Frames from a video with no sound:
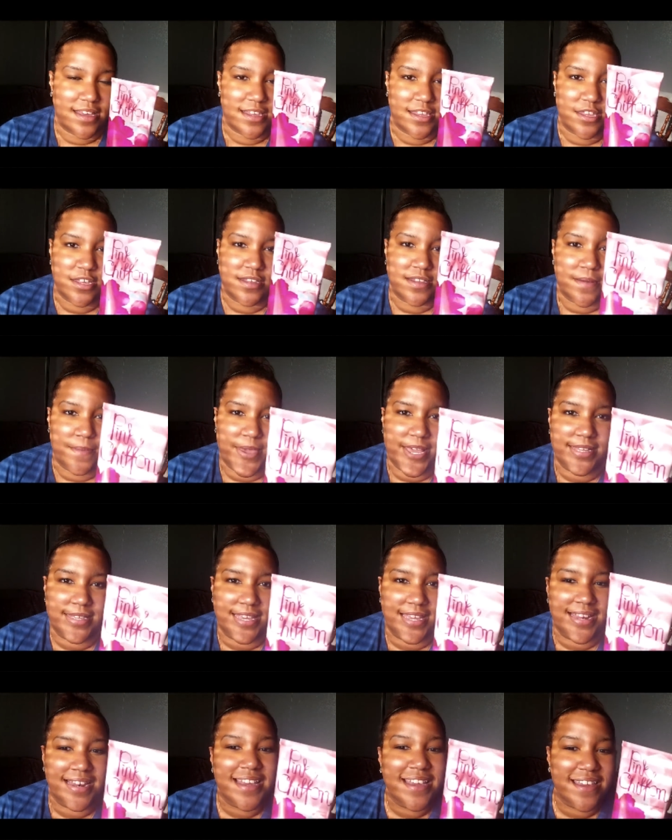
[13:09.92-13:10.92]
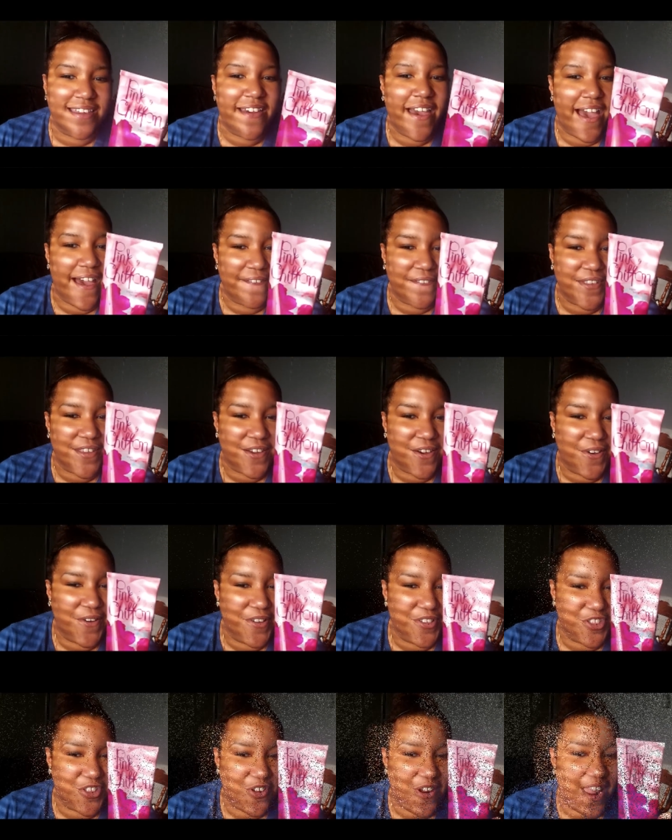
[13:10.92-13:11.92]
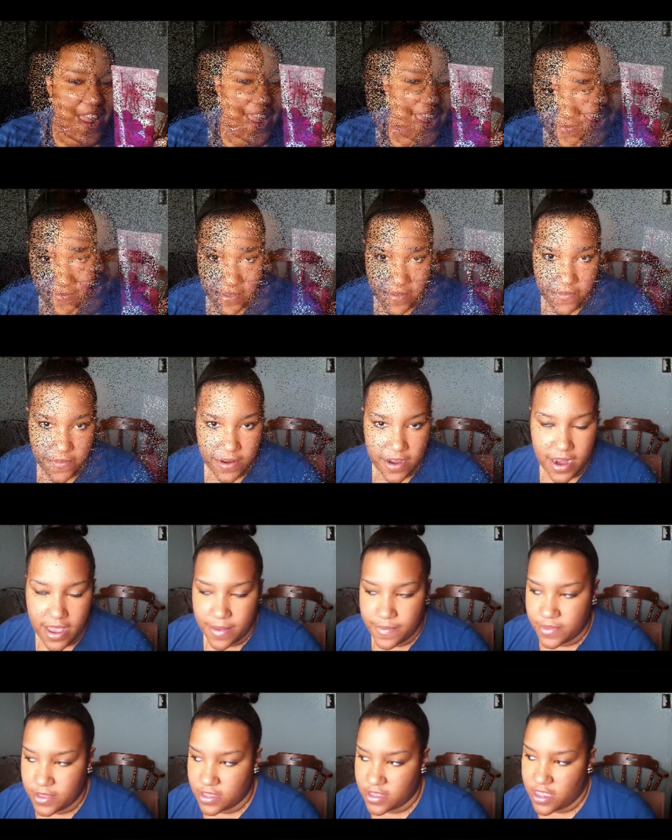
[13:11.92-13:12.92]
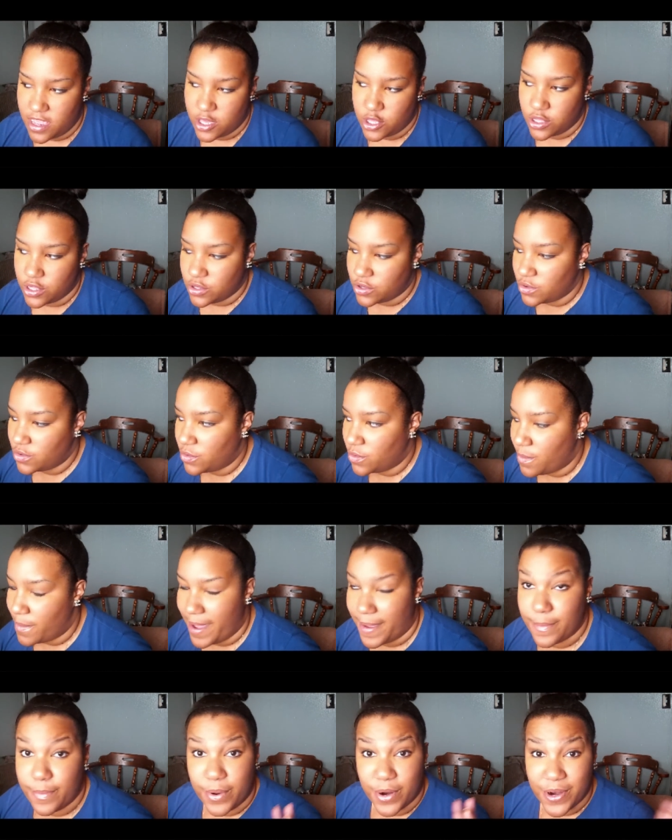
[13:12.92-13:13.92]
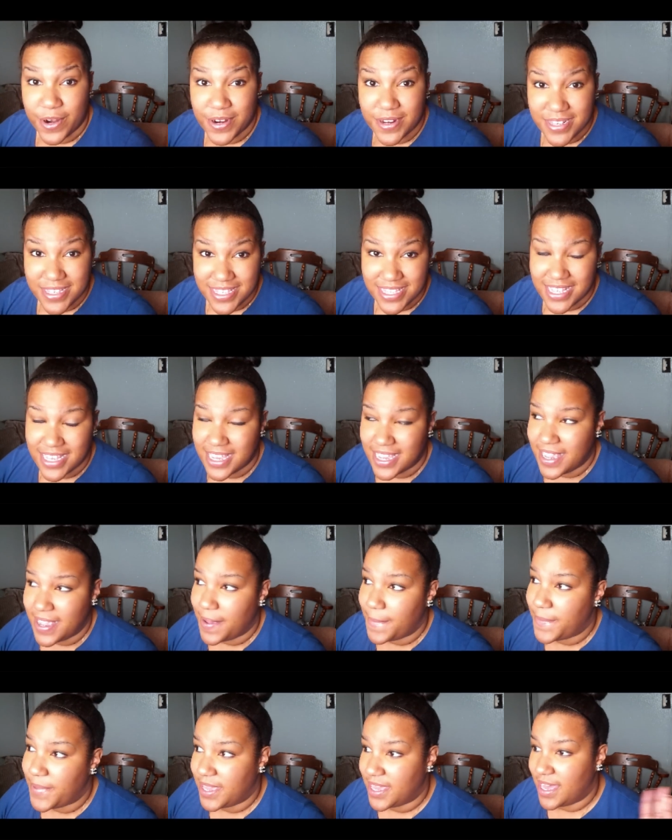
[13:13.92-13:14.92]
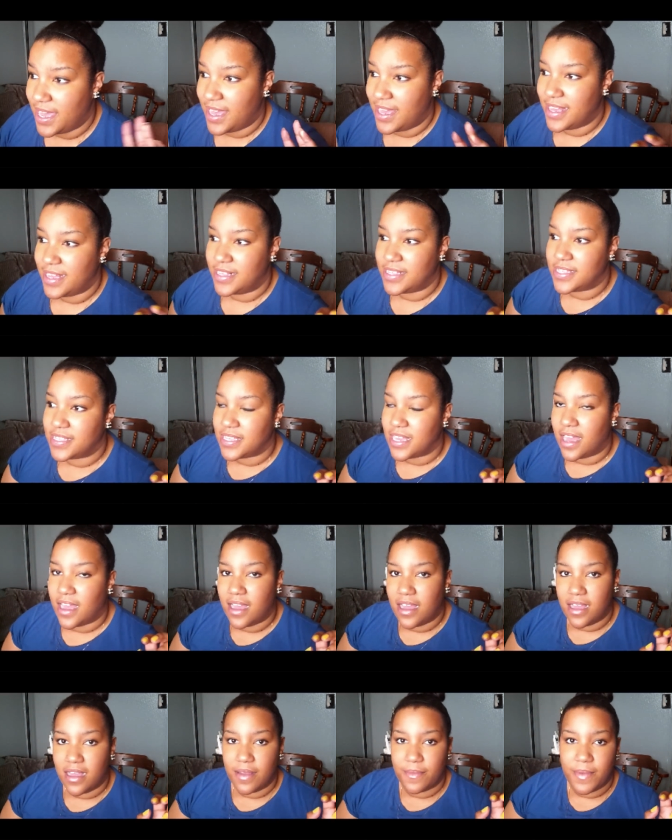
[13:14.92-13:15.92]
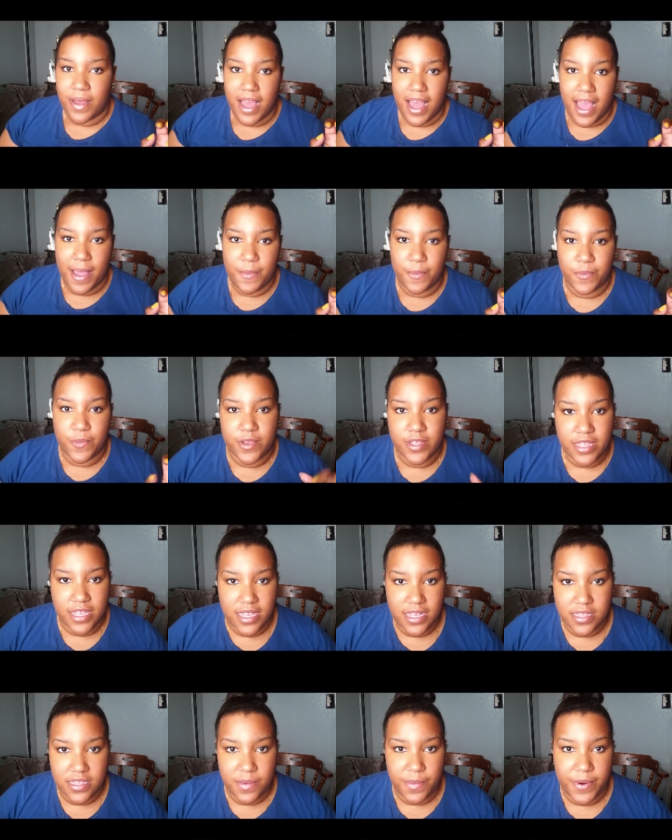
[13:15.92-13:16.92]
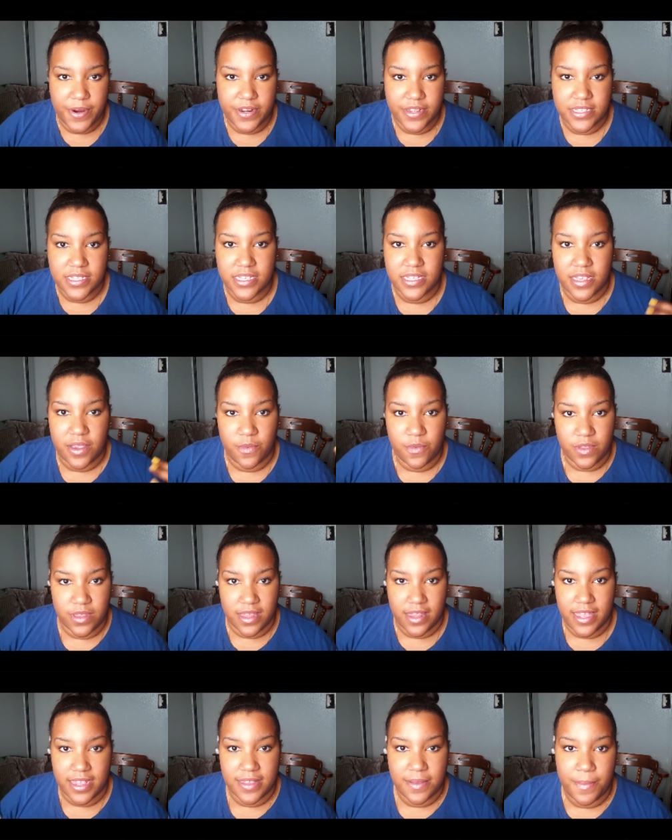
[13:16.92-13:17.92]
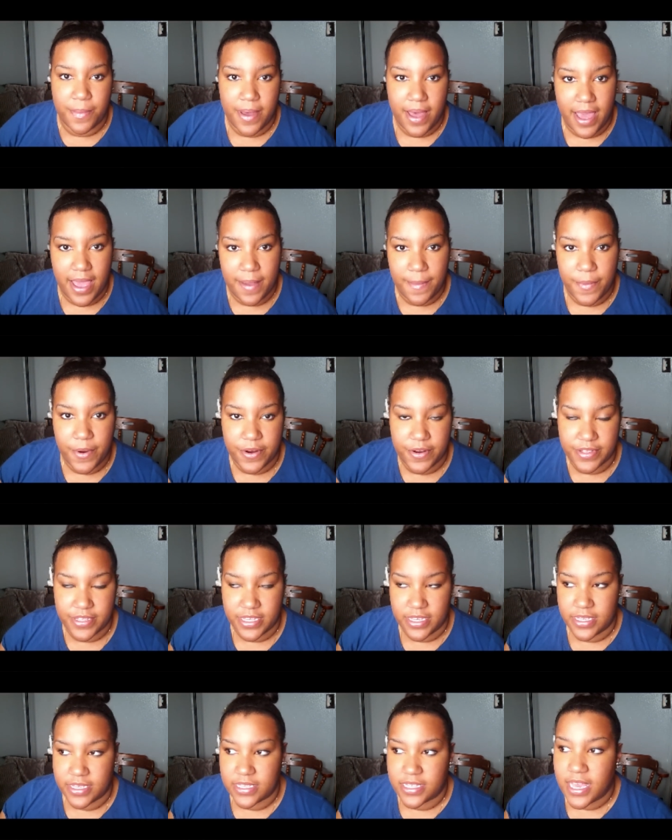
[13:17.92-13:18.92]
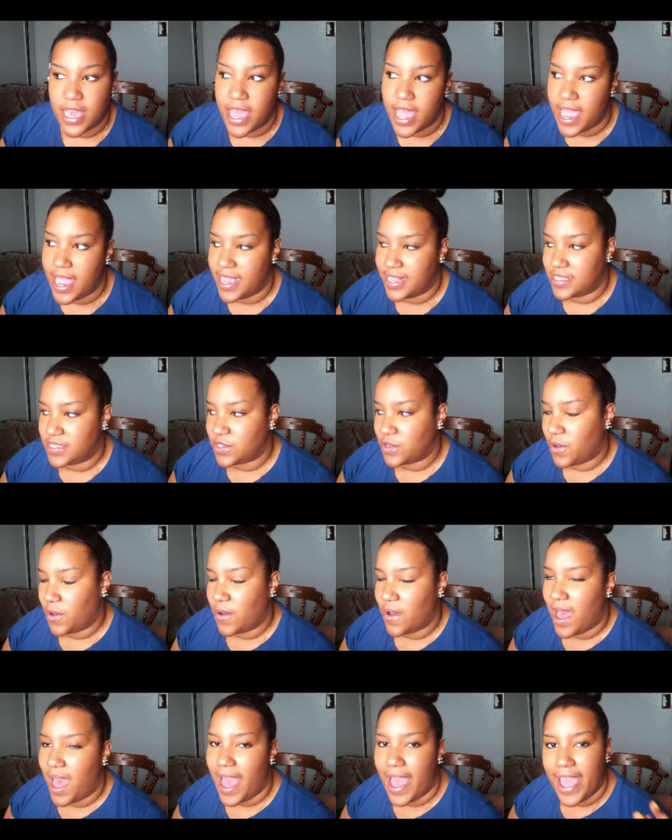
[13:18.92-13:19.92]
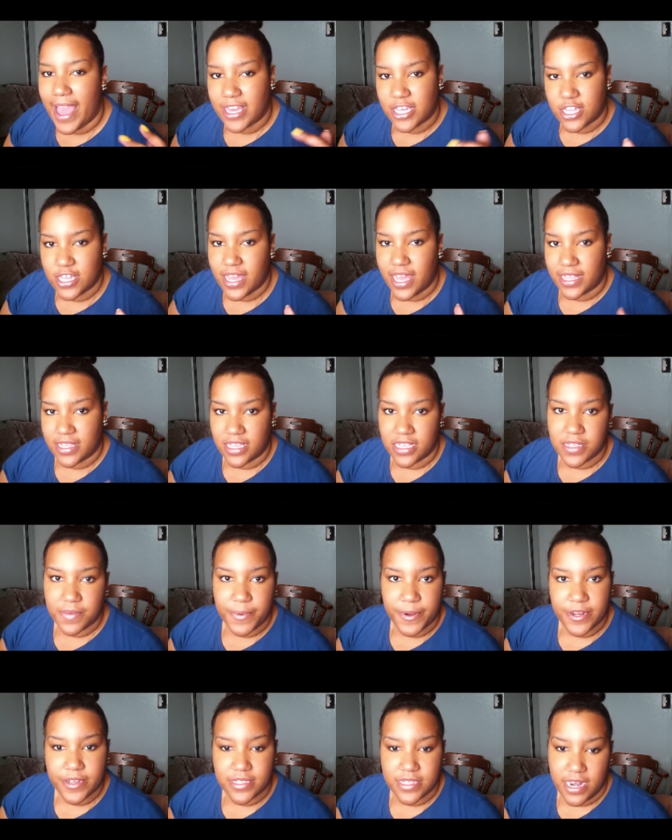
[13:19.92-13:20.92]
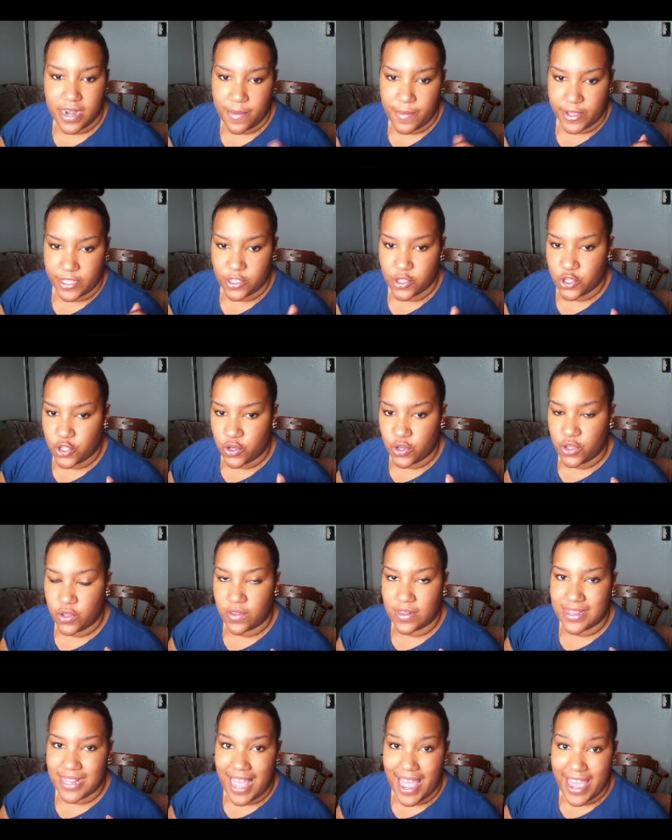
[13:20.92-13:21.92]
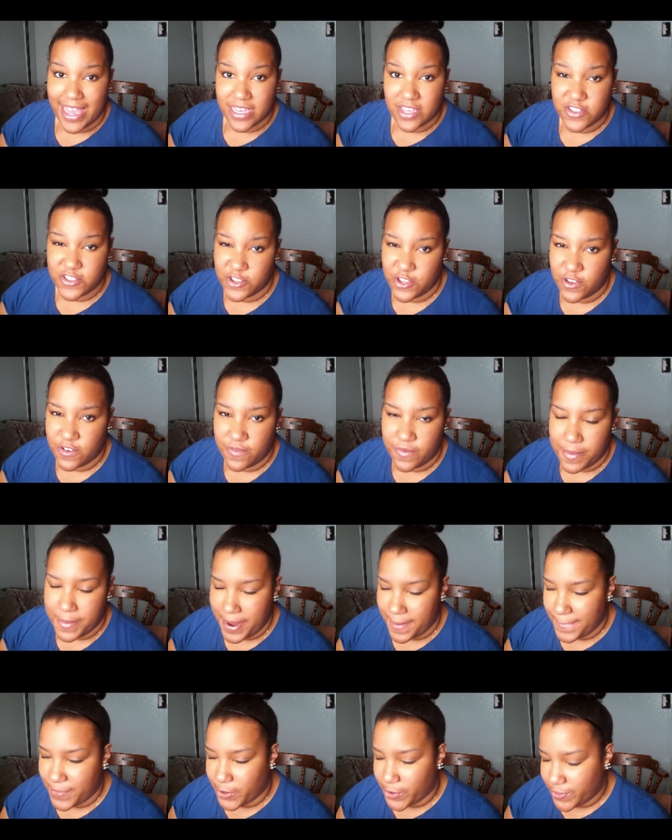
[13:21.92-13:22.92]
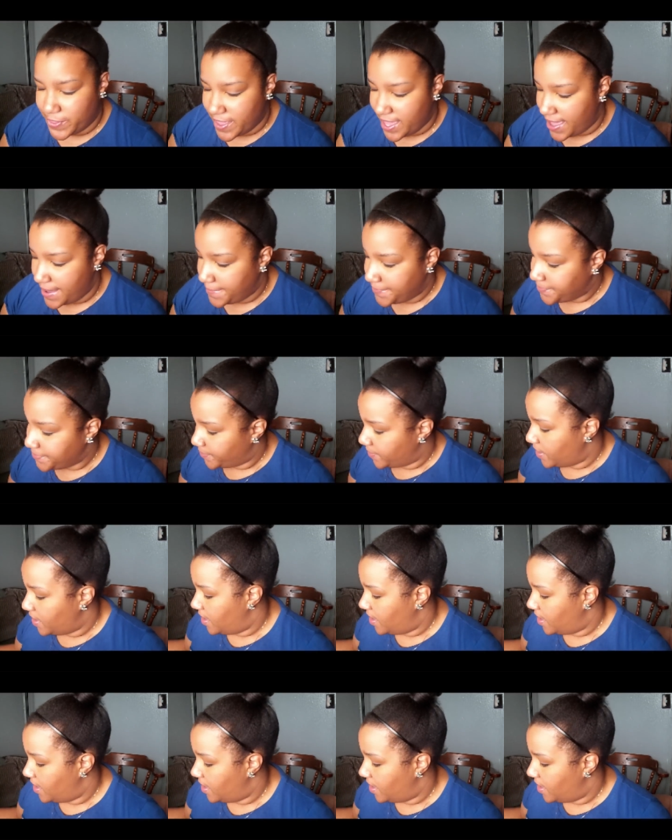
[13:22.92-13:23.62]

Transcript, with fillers: it's just amazing. You have to go and Last try it. Favorite, I'm going to actually do by purse, because um, I'm really into purses. I really like to buy purses, and so I actually got this purse that I'm about to show you last year for my birthday,